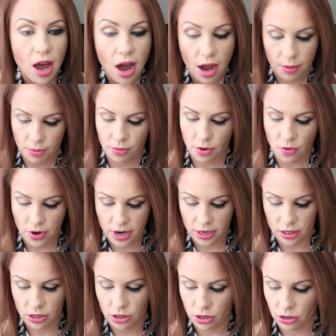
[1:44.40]
I'm going
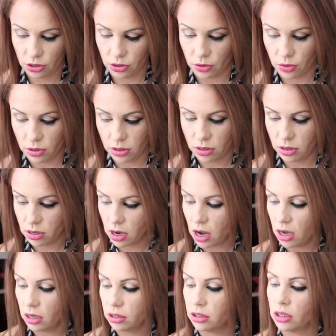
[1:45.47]
to
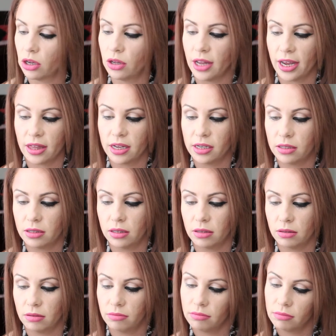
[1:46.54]
also, like, this
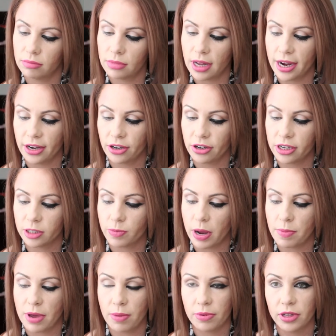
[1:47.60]
liner is by
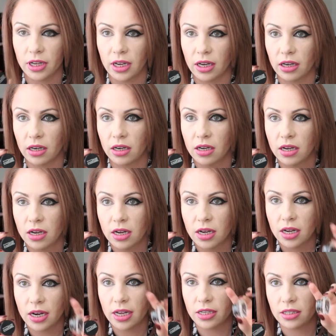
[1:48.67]
Maybelline.
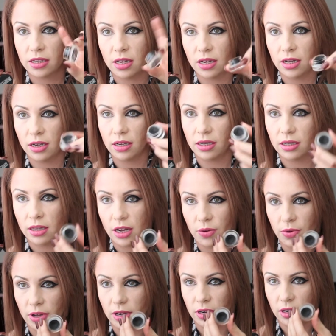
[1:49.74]
It's the
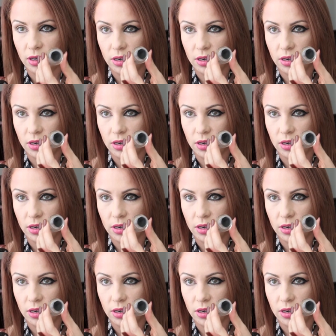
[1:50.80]
liquid.